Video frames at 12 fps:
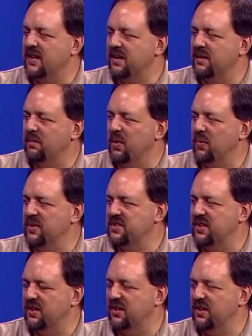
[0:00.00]
a moment
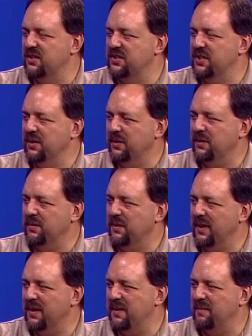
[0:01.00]
to introduce you.
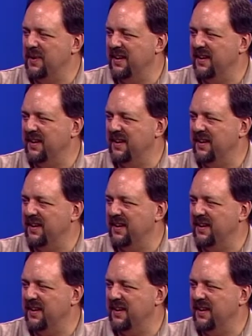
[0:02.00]
Betty